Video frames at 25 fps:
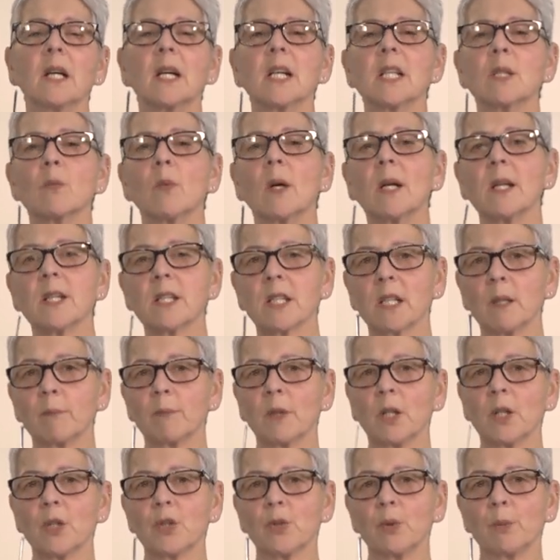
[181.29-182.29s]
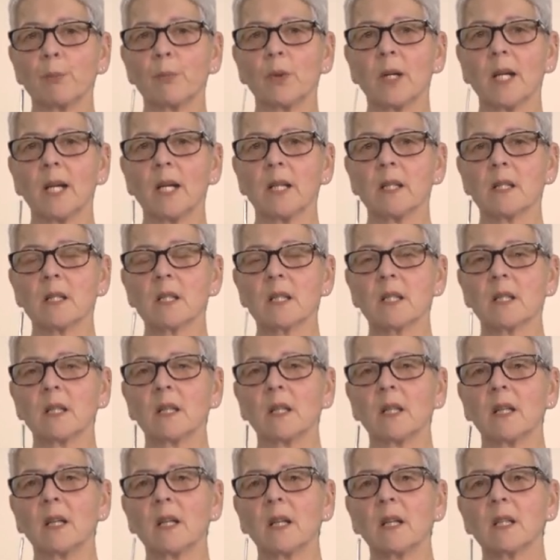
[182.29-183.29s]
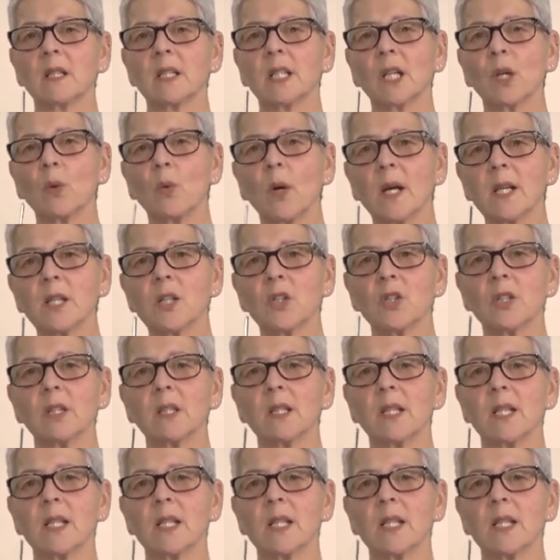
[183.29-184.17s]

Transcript: as well as commercial brands to question